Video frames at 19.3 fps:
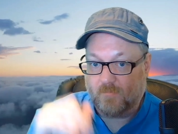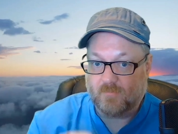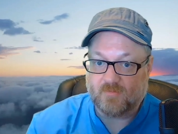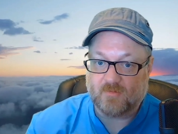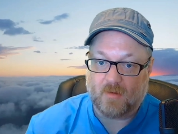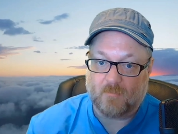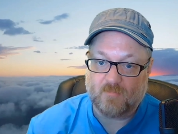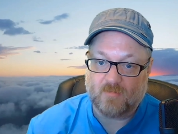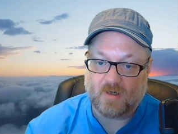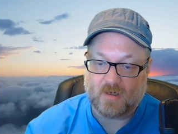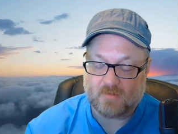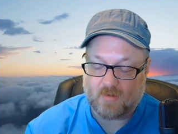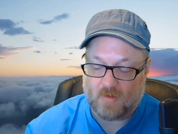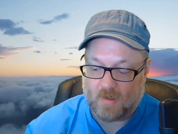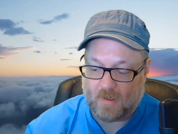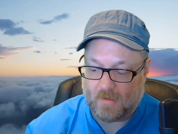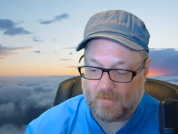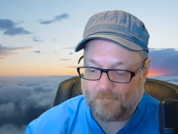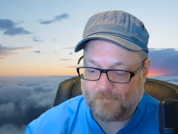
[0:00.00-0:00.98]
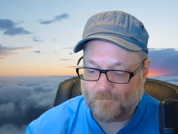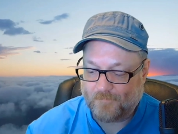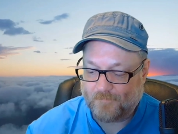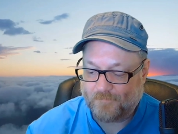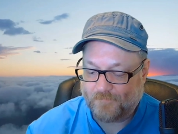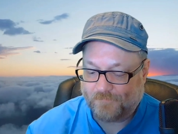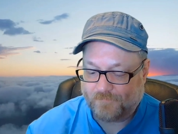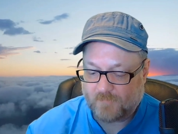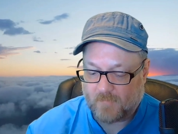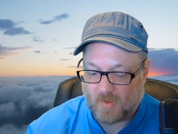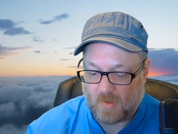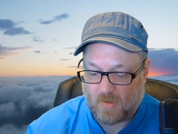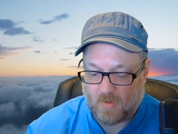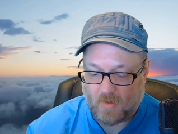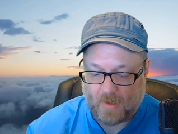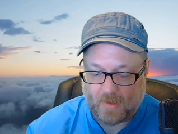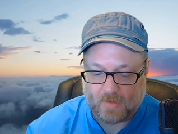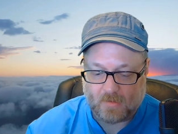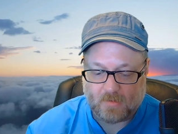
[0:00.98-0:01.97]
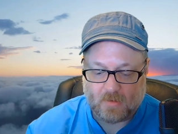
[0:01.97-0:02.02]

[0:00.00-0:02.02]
subject on it. All right.